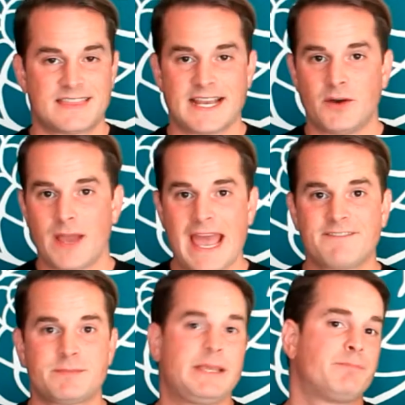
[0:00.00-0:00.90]
They don't
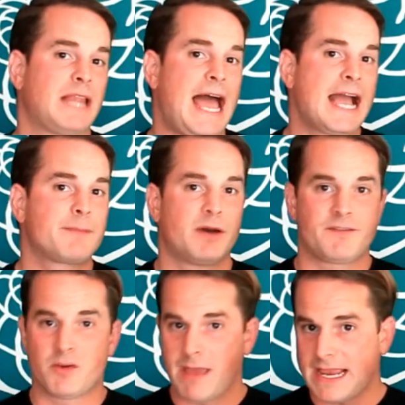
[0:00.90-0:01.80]
have to be black, but
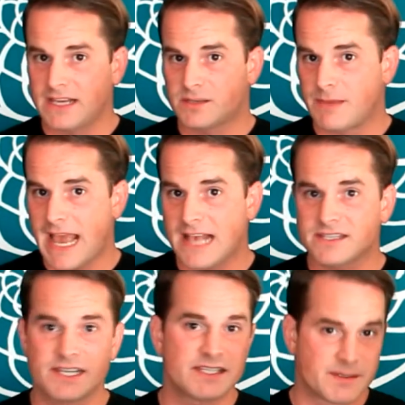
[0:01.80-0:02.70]
if you're making some
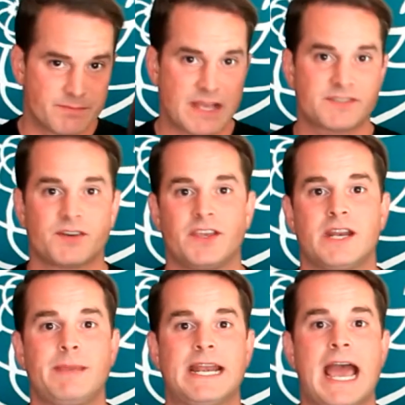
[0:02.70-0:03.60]
Gastlies, that's certainly
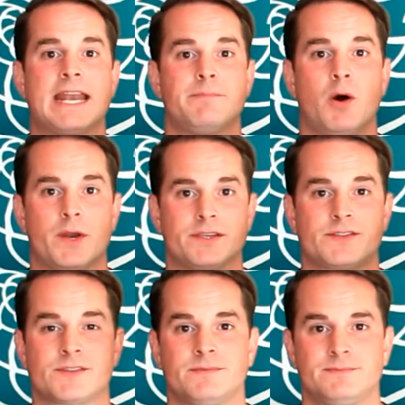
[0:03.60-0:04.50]
going to be an added
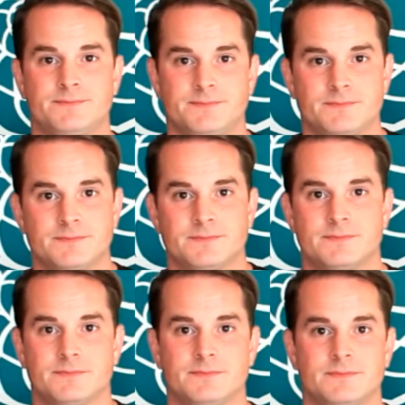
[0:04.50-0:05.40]

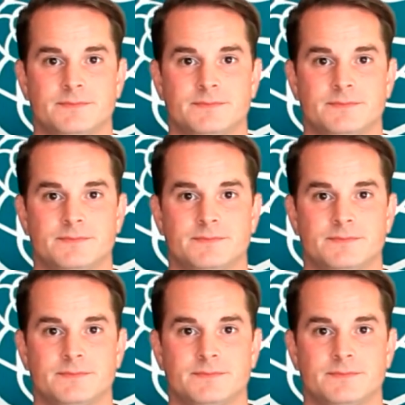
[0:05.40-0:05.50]
bonus.